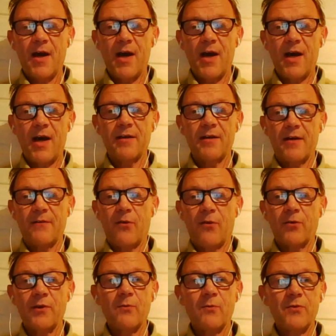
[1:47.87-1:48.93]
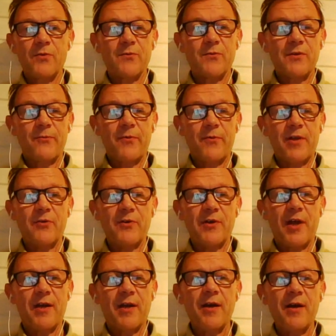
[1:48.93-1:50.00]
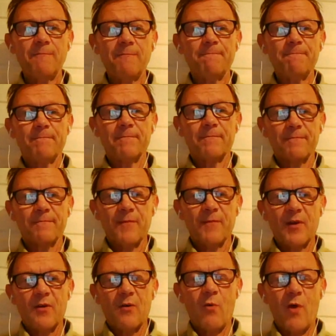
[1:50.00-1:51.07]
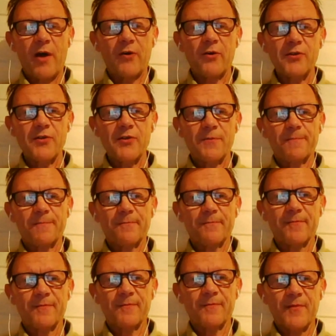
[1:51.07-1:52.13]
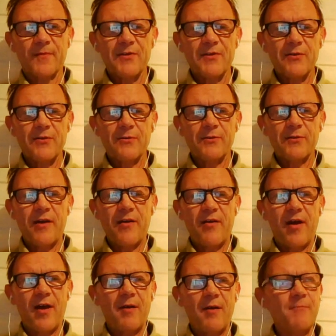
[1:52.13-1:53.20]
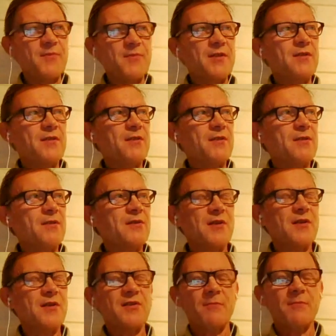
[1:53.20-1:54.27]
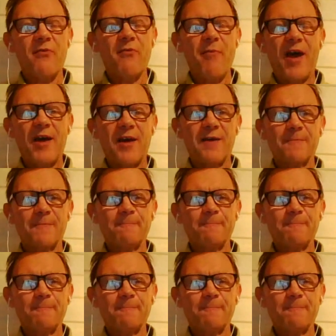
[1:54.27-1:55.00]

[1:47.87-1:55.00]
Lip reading: And I thought it was a really good idea. Why not? So there I am since a month back.